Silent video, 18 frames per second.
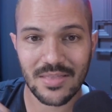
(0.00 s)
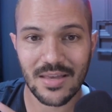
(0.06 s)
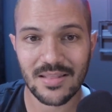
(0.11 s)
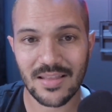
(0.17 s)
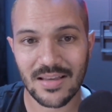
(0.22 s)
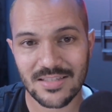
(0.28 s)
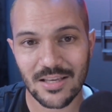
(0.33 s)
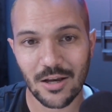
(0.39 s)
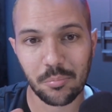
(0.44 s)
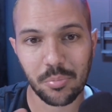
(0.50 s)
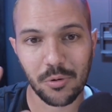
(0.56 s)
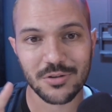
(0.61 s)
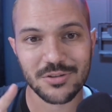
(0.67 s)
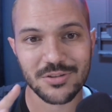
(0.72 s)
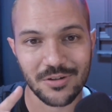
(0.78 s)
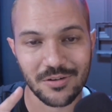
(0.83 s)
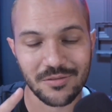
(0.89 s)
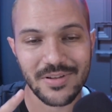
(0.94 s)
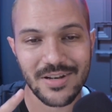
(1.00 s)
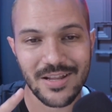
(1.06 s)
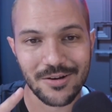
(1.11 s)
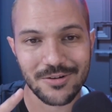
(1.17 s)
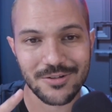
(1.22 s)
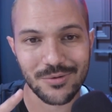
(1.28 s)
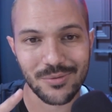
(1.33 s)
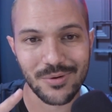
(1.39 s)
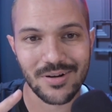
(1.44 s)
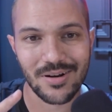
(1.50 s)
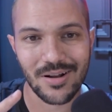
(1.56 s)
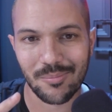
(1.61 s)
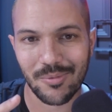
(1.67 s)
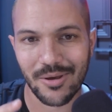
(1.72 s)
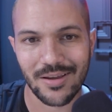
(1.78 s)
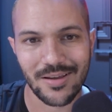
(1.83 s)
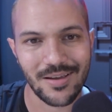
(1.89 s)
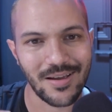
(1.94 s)
they sell personal video to it. I'm
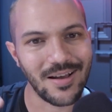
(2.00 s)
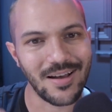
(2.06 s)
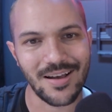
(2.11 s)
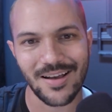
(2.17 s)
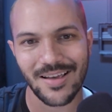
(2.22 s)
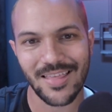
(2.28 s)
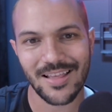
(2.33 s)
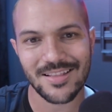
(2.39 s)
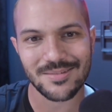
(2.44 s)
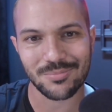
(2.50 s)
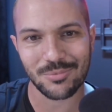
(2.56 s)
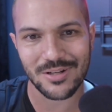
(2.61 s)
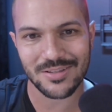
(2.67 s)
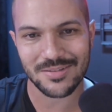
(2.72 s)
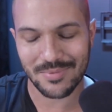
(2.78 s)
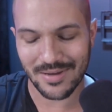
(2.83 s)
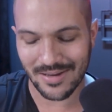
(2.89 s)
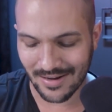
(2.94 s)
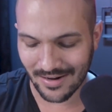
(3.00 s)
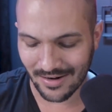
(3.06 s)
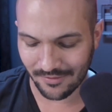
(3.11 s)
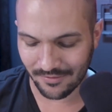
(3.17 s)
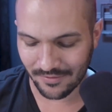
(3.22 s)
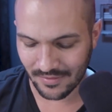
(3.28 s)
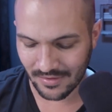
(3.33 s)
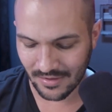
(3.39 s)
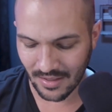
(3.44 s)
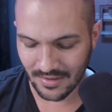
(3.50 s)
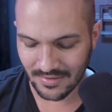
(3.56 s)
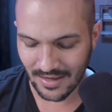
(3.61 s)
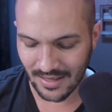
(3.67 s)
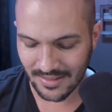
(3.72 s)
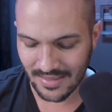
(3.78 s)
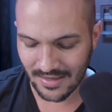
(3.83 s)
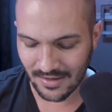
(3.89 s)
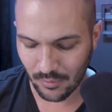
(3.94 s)
like, yeah, that's what it's made out of.
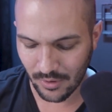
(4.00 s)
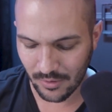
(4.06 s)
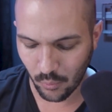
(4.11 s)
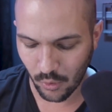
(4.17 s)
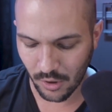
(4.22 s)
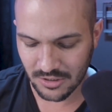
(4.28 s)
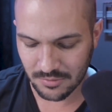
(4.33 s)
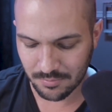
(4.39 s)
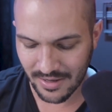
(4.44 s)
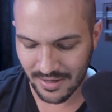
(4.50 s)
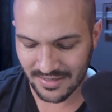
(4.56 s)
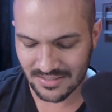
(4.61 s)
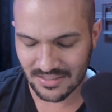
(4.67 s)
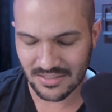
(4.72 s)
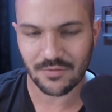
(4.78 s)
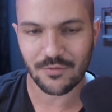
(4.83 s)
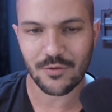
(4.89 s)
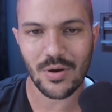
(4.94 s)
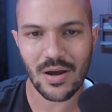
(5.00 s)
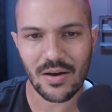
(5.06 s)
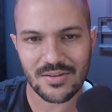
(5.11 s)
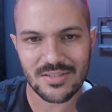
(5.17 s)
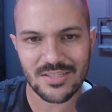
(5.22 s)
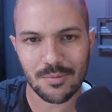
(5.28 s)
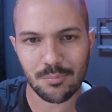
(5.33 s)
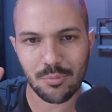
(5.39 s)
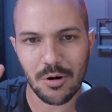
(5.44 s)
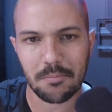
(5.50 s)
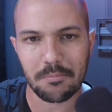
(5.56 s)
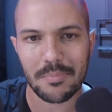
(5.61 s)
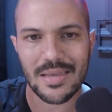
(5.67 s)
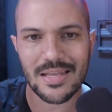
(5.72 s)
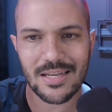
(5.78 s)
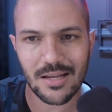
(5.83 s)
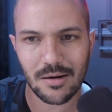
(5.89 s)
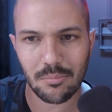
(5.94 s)
I think what works best is if you have a separate
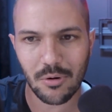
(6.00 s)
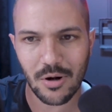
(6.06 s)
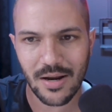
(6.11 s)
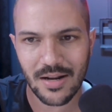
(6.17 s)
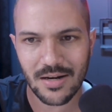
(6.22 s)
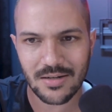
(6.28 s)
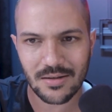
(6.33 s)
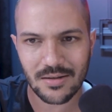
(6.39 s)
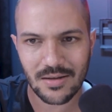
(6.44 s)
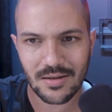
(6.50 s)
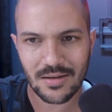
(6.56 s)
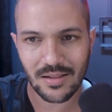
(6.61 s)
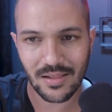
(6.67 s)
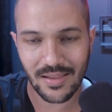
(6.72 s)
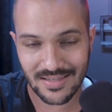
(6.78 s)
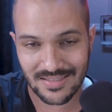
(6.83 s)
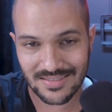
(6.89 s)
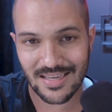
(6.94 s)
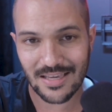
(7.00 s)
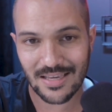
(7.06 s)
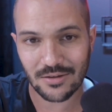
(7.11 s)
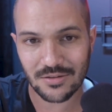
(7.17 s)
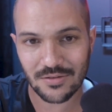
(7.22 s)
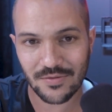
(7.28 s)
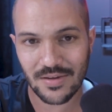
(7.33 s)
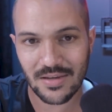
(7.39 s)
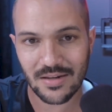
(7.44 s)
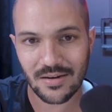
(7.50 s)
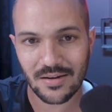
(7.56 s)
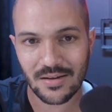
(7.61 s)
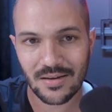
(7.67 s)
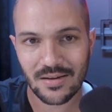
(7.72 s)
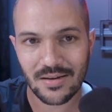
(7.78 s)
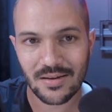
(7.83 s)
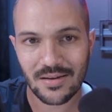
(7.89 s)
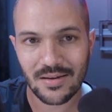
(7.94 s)
media brand, like sales feed,
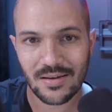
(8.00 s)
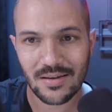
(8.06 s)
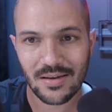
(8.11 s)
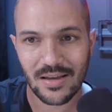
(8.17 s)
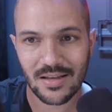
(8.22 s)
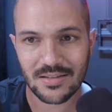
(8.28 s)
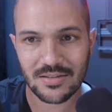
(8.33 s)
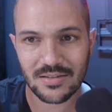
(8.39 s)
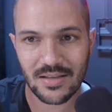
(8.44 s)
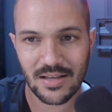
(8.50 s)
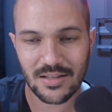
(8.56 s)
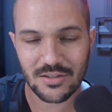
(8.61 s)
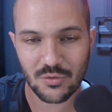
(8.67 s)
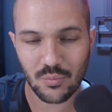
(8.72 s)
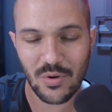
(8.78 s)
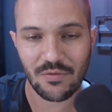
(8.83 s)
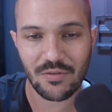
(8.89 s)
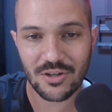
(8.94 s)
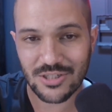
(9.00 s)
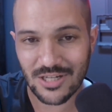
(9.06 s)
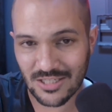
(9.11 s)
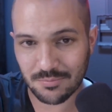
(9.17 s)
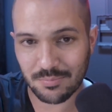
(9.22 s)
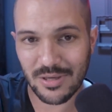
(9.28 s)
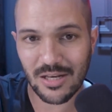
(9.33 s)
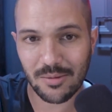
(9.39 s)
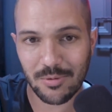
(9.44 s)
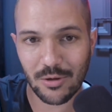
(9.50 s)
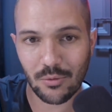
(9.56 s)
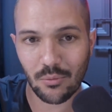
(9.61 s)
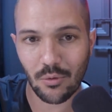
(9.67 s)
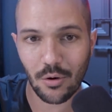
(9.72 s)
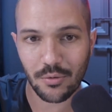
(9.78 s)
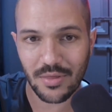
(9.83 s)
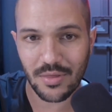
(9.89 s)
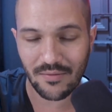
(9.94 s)
and Sweetfish has B2B
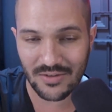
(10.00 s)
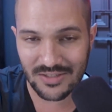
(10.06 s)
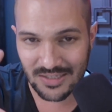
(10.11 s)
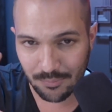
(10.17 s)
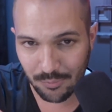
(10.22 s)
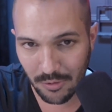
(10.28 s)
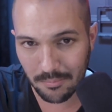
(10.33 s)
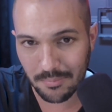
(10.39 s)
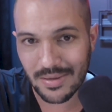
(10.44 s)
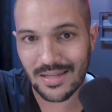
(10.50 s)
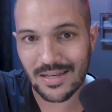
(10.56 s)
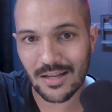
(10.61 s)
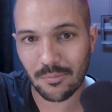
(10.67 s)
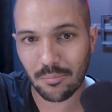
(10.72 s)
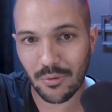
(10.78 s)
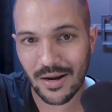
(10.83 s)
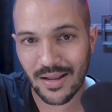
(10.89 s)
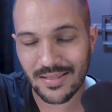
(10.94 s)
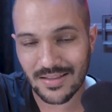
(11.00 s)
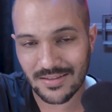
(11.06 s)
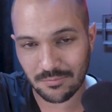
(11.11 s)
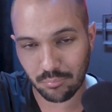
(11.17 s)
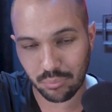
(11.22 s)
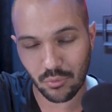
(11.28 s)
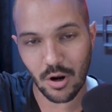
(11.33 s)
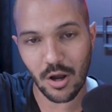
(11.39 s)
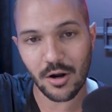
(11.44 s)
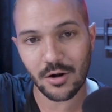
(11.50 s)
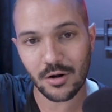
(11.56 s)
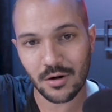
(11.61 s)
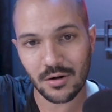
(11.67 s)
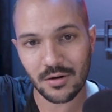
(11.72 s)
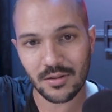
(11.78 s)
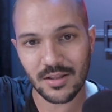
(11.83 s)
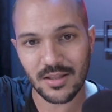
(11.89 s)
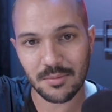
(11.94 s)
growth, have a separate media brand that's
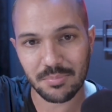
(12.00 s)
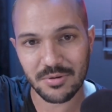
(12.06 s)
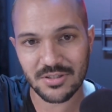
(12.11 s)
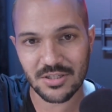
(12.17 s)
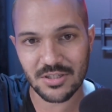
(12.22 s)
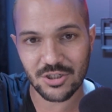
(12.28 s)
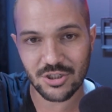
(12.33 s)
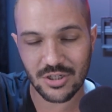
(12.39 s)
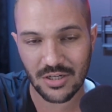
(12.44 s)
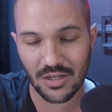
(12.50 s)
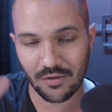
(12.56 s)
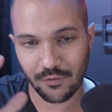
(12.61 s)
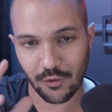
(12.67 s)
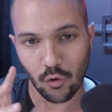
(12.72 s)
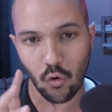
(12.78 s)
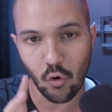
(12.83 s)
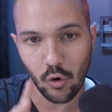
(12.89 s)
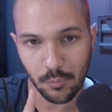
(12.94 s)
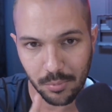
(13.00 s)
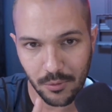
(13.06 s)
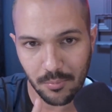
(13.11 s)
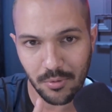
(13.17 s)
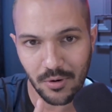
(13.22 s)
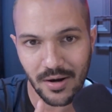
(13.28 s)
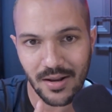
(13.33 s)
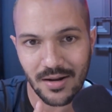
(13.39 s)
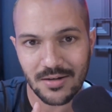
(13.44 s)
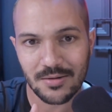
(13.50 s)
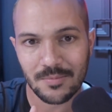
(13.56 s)
broader than the positioning of your corporate brand.